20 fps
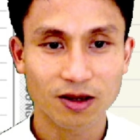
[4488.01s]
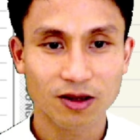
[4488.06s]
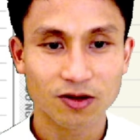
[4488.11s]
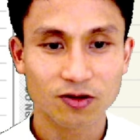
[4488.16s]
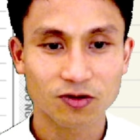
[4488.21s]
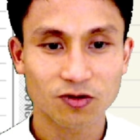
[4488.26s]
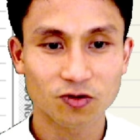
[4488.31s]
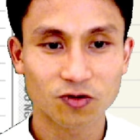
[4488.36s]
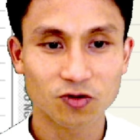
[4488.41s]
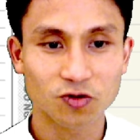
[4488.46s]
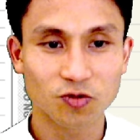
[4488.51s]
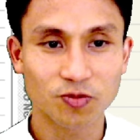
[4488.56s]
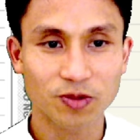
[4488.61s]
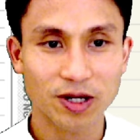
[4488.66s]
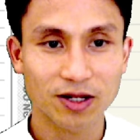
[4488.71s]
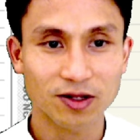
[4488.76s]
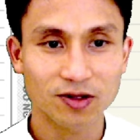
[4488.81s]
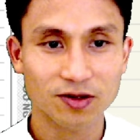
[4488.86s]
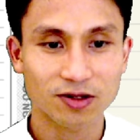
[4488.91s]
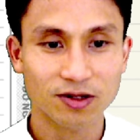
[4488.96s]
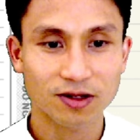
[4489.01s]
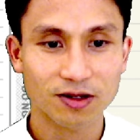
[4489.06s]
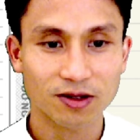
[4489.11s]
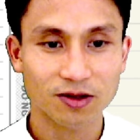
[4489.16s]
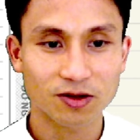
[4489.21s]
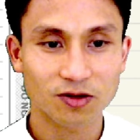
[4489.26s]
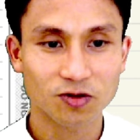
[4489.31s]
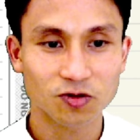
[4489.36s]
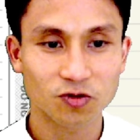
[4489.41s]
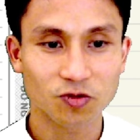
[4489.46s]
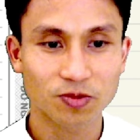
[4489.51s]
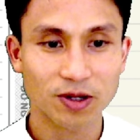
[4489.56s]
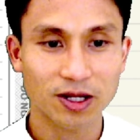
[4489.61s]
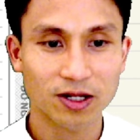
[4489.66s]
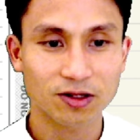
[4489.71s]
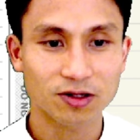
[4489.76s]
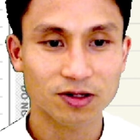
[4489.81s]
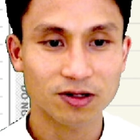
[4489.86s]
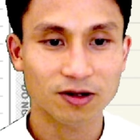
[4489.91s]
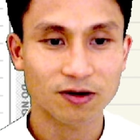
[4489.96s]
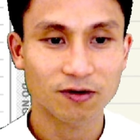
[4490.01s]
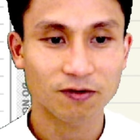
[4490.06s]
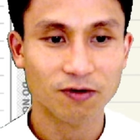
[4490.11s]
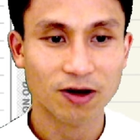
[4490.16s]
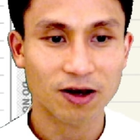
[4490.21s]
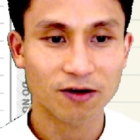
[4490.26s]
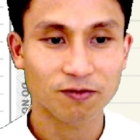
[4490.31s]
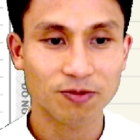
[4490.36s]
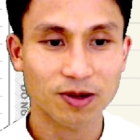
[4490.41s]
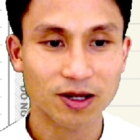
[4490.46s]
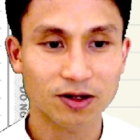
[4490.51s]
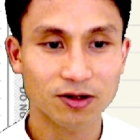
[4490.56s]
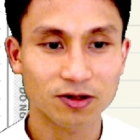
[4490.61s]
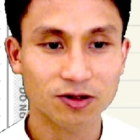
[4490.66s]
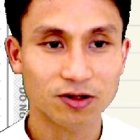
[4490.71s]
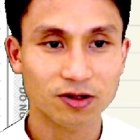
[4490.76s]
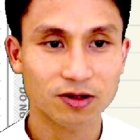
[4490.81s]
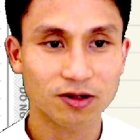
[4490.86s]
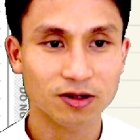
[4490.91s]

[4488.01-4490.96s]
So 2 pence, 2 pence, 5 pence.